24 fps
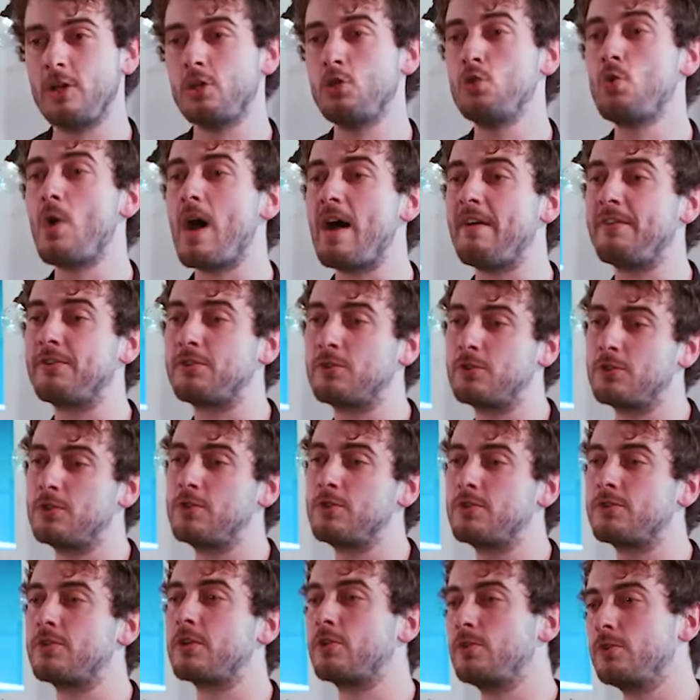you have to
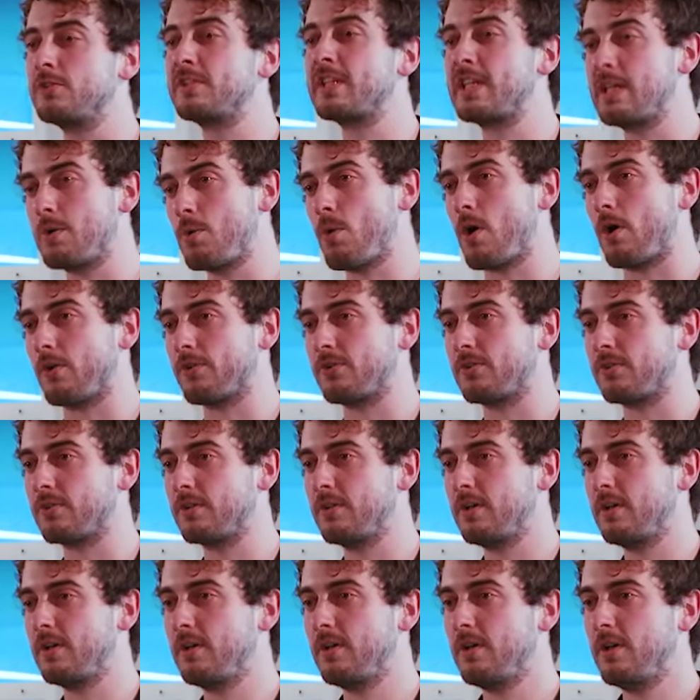use the good keywords.
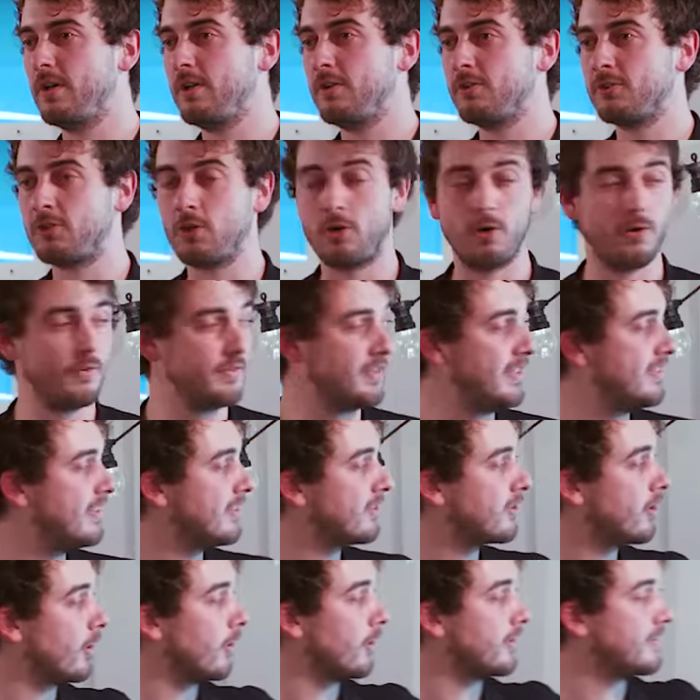So this is
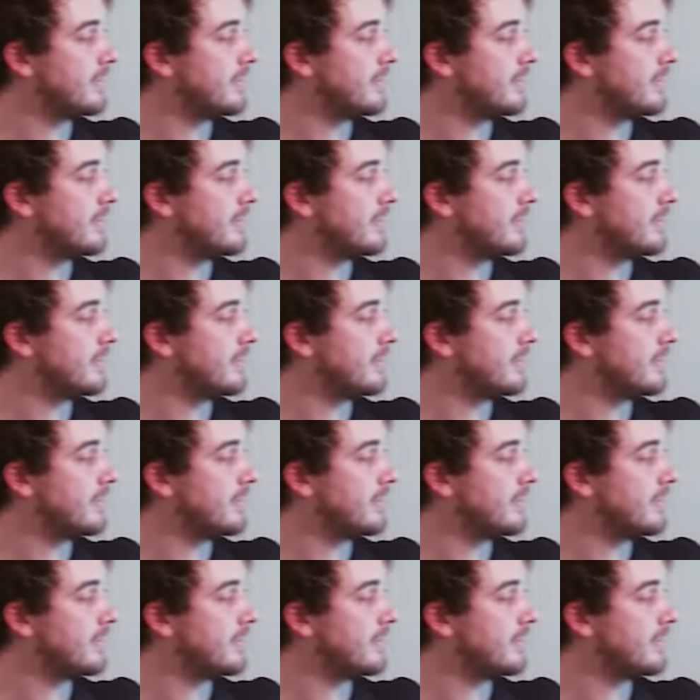called a